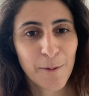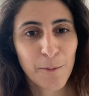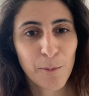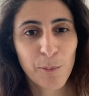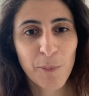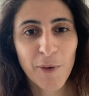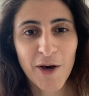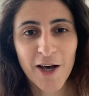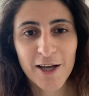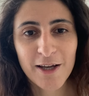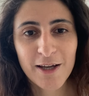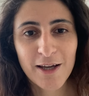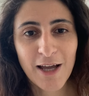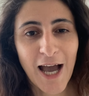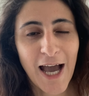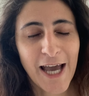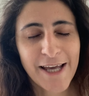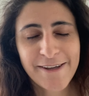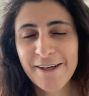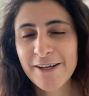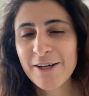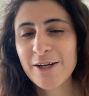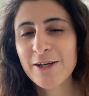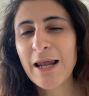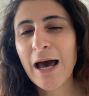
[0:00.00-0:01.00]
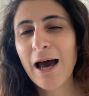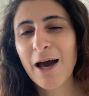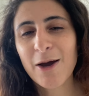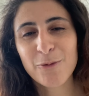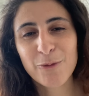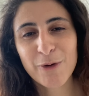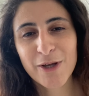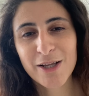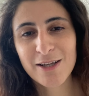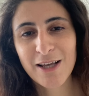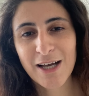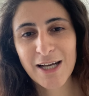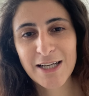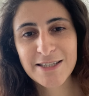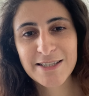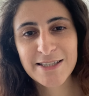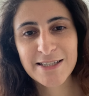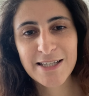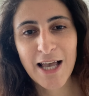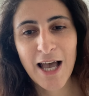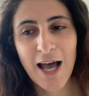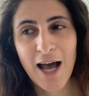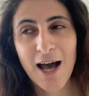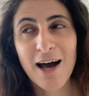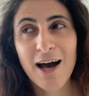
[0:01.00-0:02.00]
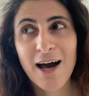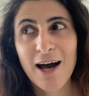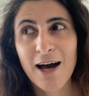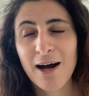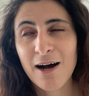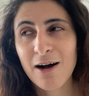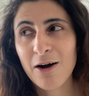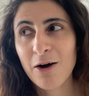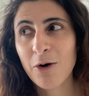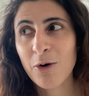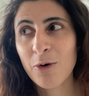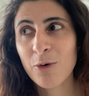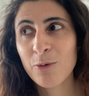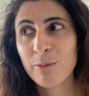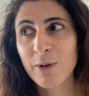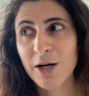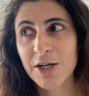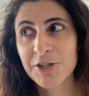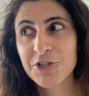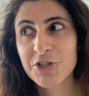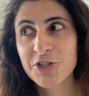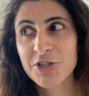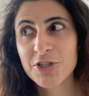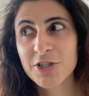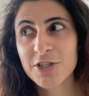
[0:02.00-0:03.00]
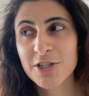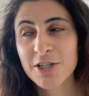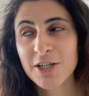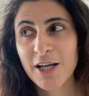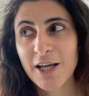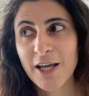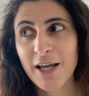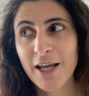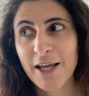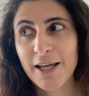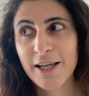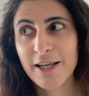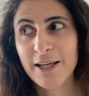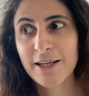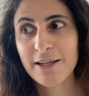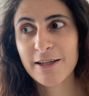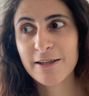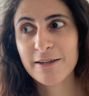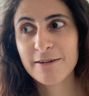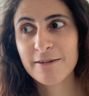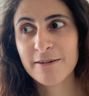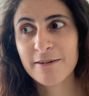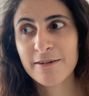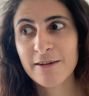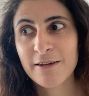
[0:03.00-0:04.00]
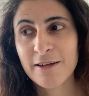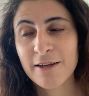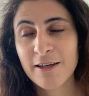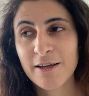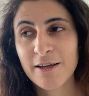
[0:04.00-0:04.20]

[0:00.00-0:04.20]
But I did not realize how much it